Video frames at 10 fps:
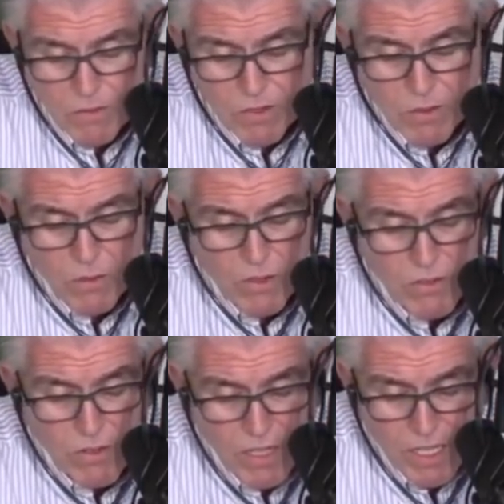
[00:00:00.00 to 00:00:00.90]
result
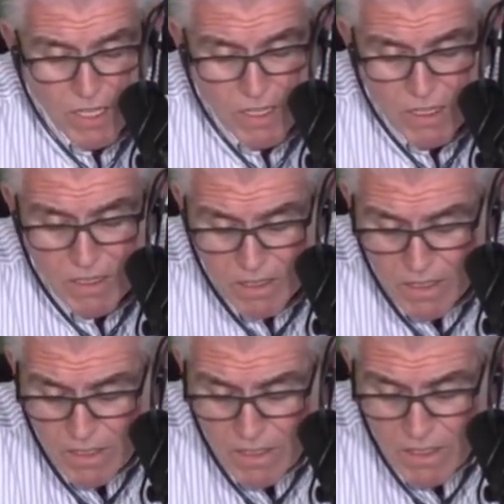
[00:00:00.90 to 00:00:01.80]
was and
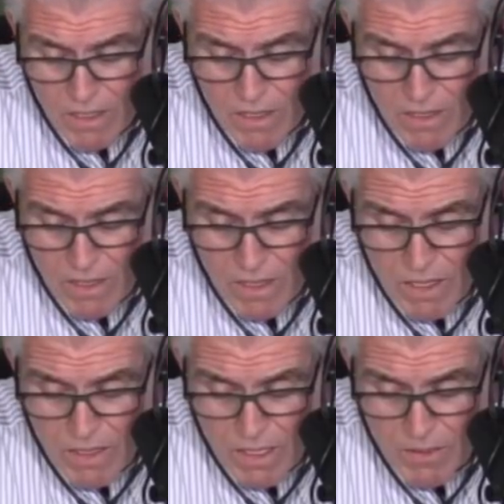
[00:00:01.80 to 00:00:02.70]

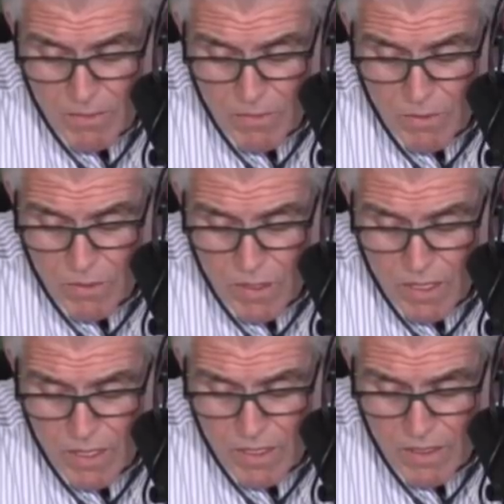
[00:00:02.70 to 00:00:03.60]
led into
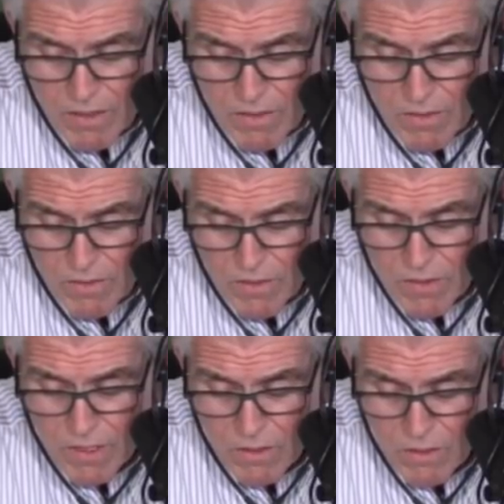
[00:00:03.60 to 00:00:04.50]
a
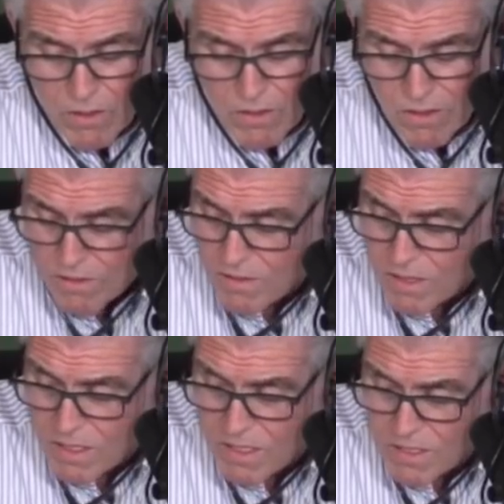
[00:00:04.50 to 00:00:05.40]
very long
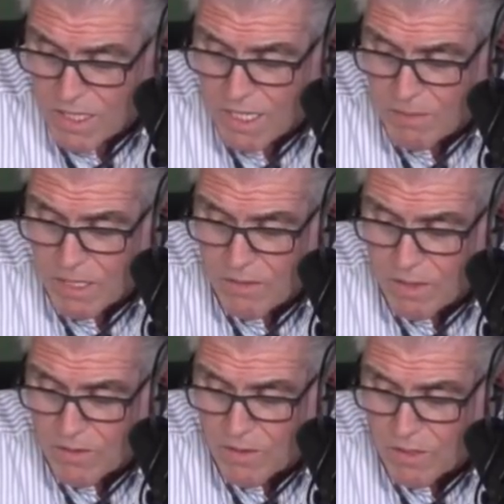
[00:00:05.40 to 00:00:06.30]
uh, time here
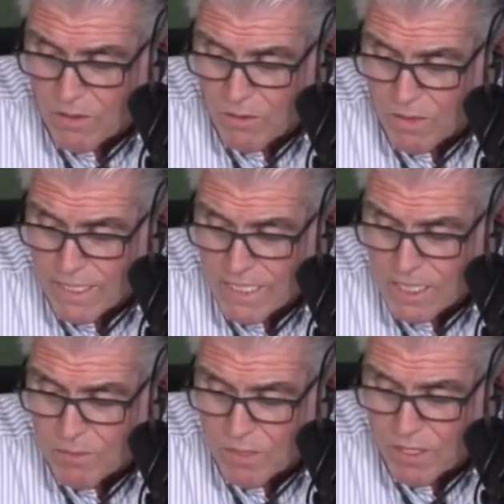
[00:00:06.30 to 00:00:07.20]
and a very long
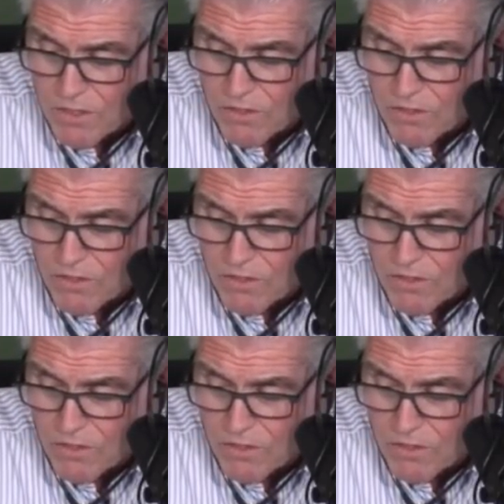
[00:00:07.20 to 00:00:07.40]
relationship with